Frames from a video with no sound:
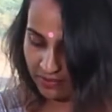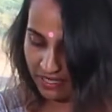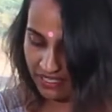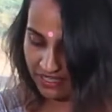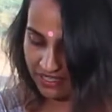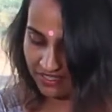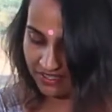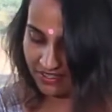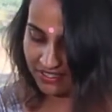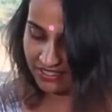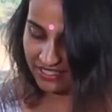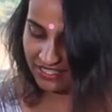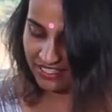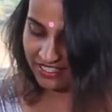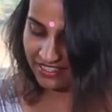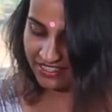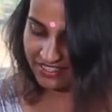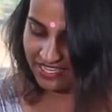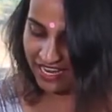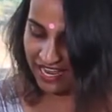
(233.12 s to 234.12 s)
methi
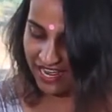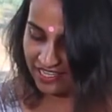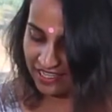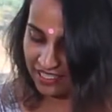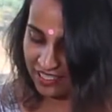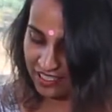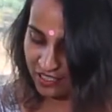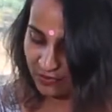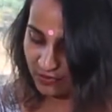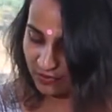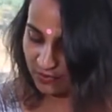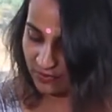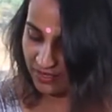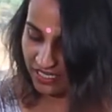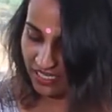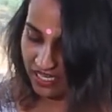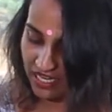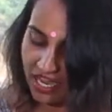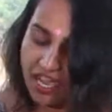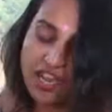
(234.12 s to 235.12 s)
seeds, and this will
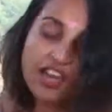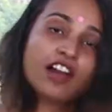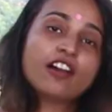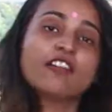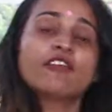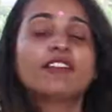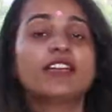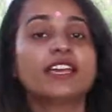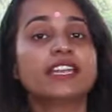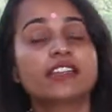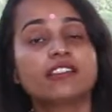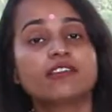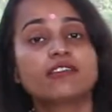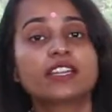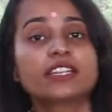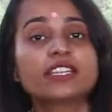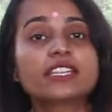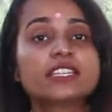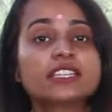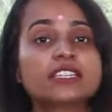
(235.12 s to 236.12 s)
be a
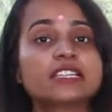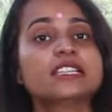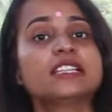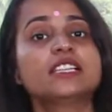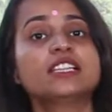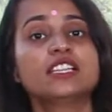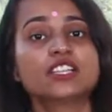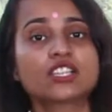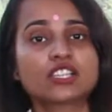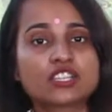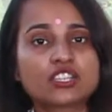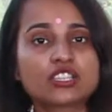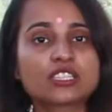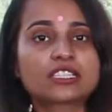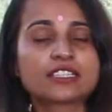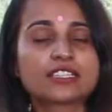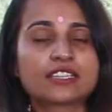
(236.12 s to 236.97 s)
very delicious